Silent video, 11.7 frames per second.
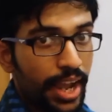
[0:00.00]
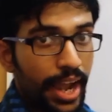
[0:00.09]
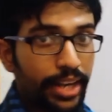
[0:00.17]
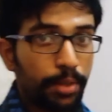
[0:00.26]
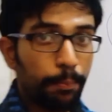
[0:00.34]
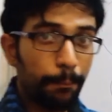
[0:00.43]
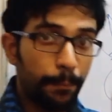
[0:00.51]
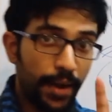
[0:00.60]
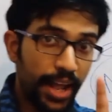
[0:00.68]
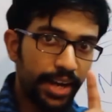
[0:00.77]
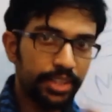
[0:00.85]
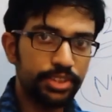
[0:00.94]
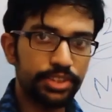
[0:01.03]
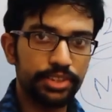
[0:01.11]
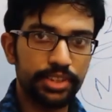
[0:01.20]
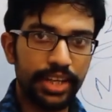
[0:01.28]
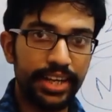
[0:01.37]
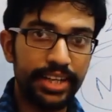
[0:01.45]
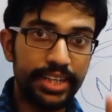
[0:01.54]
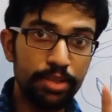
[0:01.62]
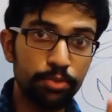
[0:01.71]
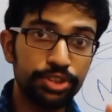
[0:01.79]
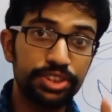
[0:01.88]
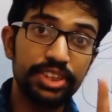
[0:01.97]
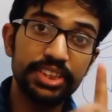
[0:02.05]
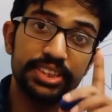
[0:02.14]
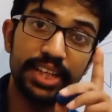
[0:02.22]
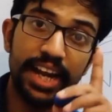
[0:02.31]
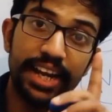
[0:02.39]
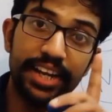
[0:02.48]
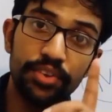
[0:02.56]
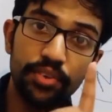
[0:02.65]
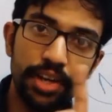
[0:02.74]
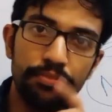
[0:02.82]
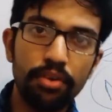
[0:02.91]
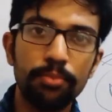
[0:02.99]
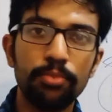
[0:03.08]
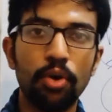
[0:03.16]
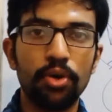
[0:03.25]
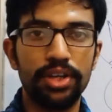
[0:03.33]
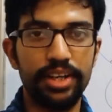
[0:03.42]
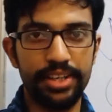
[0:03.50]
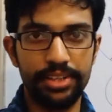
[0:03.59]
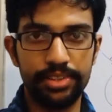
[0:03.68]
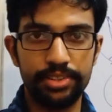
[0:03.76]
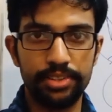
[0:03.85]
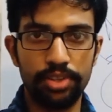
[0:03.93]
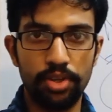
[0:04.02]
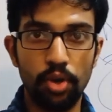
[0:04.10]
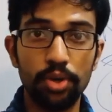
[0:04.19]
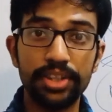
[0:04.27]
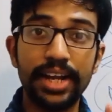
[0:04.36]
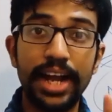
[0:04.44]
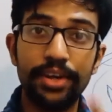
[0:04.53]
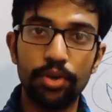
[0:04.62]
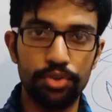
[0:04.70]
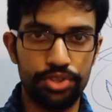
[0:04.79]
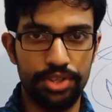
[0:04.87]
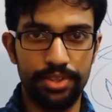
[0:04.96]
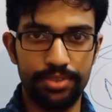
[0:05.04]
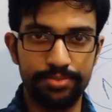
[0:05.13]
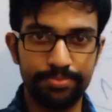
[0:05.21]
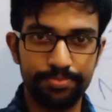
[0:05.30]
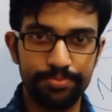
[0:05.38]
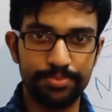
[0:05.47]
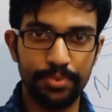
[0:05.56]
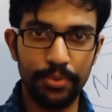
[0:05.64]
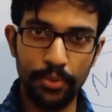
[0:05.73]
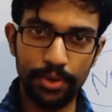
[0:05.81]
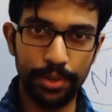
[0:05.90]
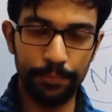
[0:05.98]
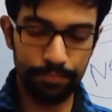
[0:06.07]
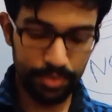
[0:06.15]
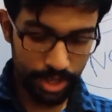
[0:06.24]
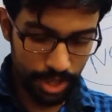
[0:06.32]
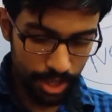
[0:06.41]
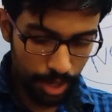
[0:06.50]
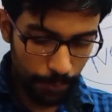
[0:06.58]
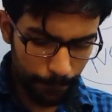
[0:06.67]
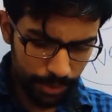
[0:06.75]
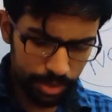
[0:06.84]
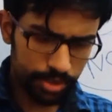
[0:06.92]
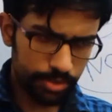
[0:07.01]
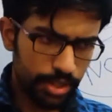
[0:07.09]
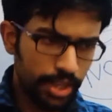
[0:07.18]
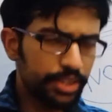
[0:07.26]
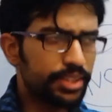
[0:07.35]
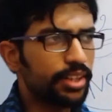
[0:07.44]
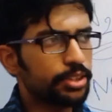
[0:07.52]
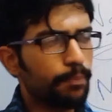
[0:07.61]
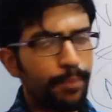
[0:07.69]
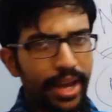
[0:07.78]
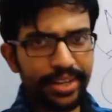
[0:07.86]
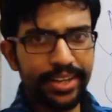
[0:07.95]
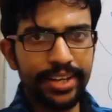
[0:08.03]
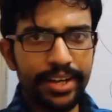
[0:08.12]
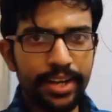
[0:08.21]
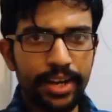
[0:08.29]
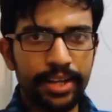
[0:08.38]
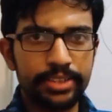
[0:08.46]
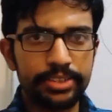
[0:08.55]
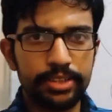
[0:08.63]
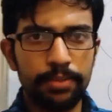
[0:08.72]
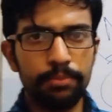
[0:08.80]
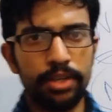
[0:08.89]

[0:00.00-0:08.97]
and the plants can use this nitrate form only, not the nitrogen. Okay, but there are some bacteria and some